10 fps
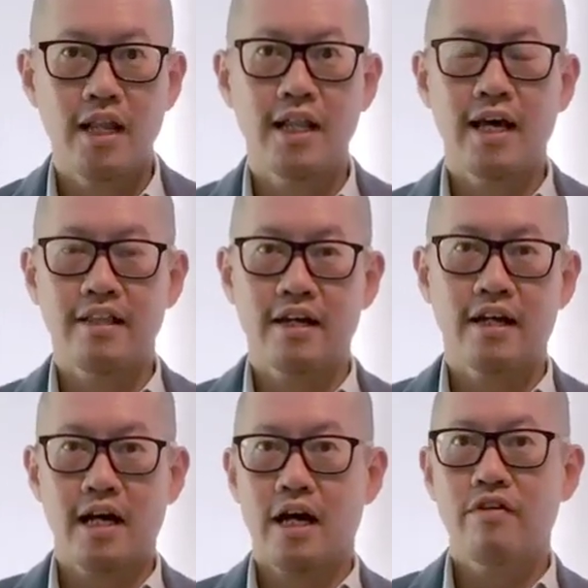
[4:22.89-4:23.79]
let the
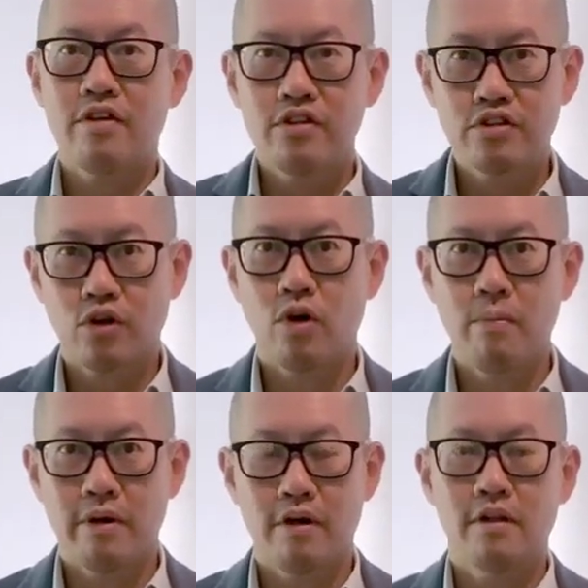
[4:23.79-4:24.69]
current
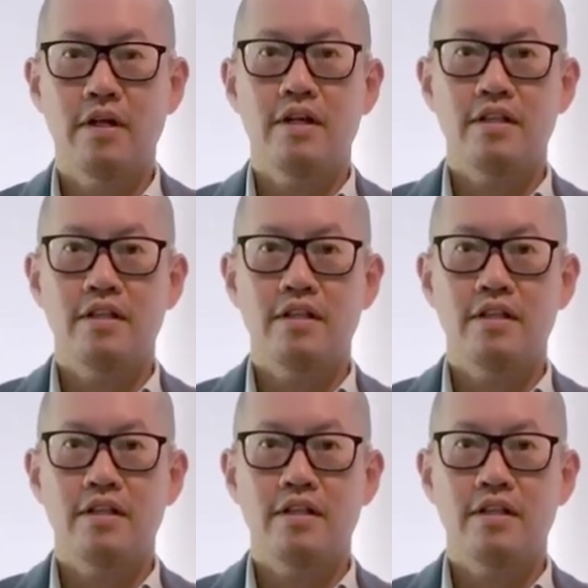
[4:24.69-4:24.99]
turmoil